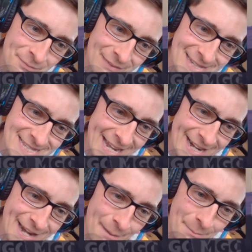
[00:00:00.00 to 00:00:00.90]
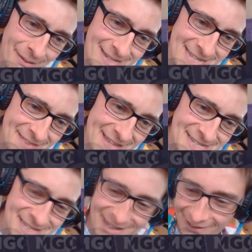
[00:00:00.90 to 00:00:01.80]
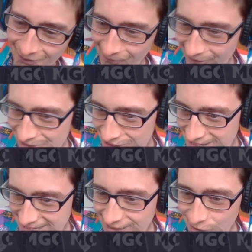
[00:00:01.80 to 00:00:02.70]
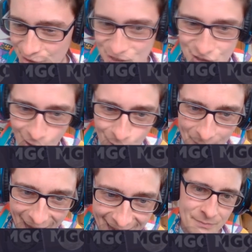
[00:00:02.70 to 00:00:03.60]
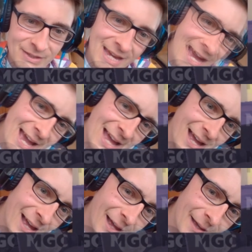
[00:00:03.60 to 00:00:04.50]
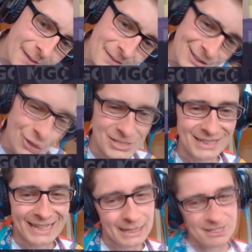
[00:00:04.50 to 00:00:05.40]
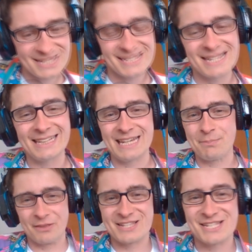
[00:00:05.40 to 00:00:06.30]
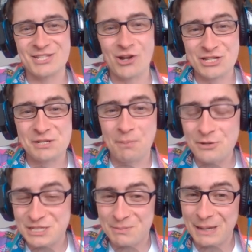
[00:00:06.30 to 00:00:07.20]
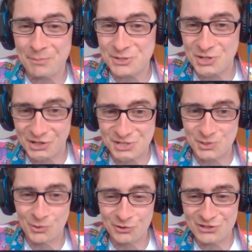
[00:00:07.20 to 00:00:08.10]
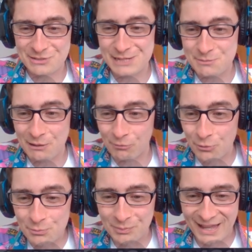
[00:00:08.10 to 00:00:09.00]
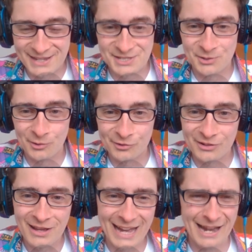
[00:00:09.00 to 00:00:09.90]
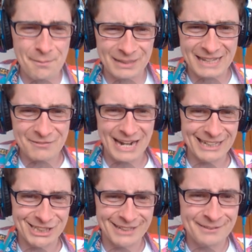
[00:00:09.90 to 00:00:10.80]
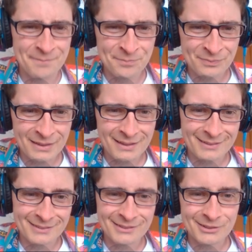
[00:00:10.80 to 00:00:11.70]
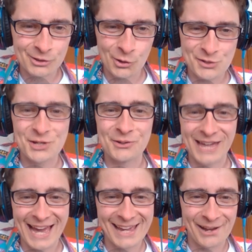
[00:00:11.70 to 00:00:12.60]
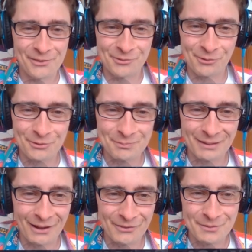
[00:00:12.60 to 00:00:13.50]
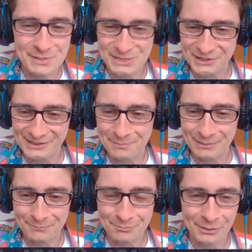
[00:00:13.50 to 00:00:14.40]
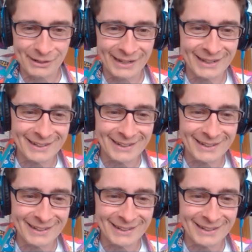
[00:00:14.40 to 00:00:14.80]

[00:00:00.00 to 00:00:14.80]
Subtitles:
Is that a number? There's the orange, I see. Looks dope ass. Yeah. Looks a little bit silly, but this is not supposed to be a Berserker sword. It's meant to be a Rune Blades sword. I can't believe it actually looks okay on the Berserker body.